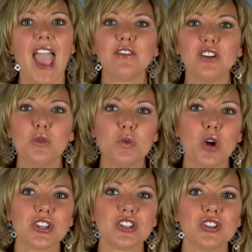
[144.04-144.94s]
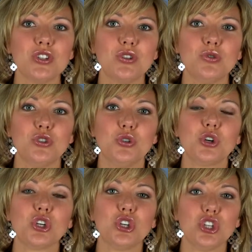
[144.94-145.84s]
Everyone wants to
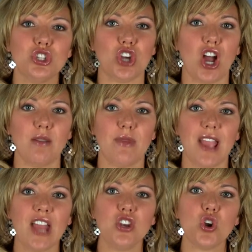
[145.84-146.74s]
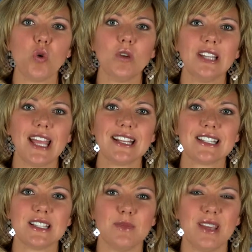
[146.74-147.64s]
do a good job, and no one
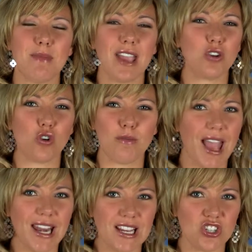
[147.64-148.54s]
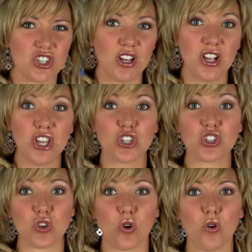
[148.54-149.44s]
likes to be micromanaged.
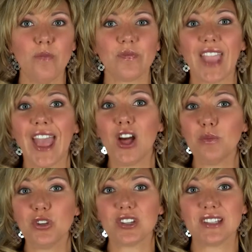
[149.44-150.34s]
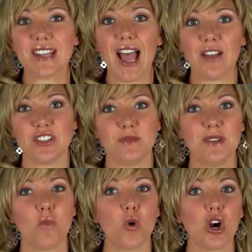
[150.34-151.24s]
So help your staff to
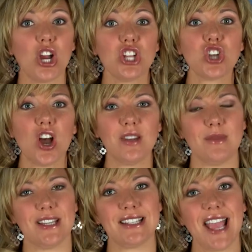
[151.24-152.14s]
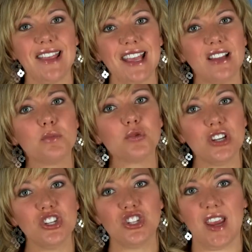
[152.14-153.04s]
be more autonomous, and they'll
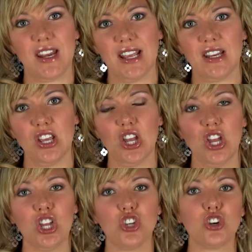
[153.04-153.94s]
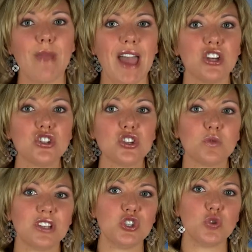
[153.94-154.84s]
appreciate it. Your managers
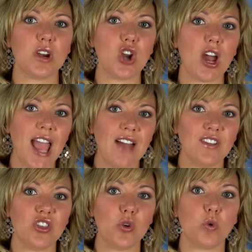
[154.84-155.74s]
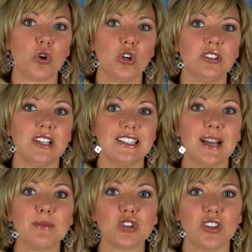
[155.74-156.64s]
will enjoy not having the world
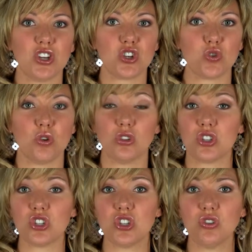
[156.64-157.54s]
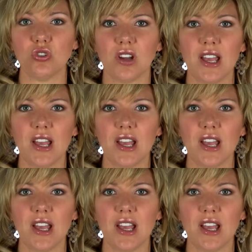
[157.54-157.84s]
dumped on their shoulders too,